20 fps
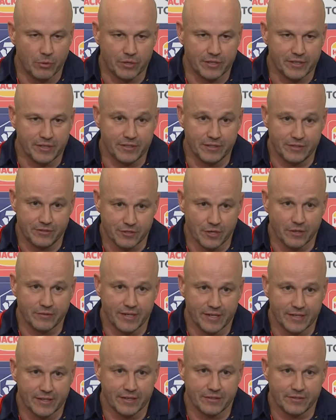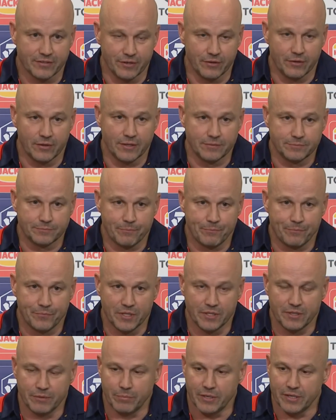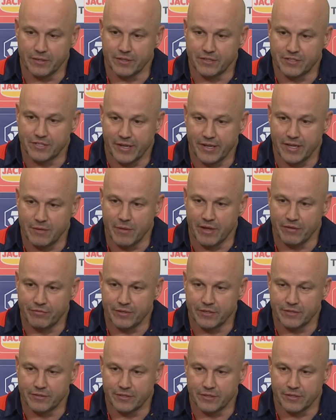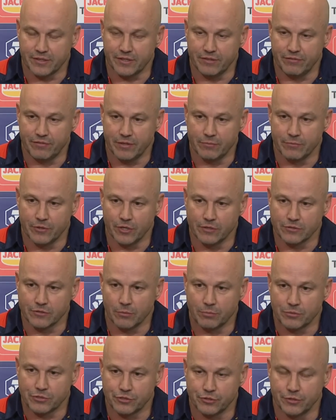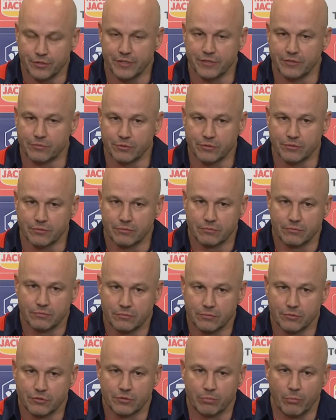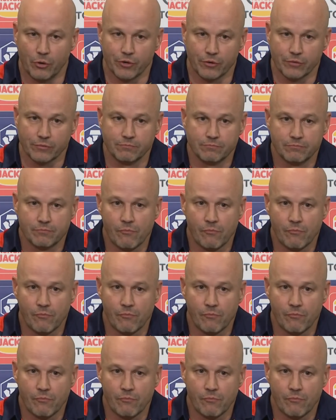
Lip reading: body, and he showed that again tonight. But the team effort to give him those opportunities was spot on.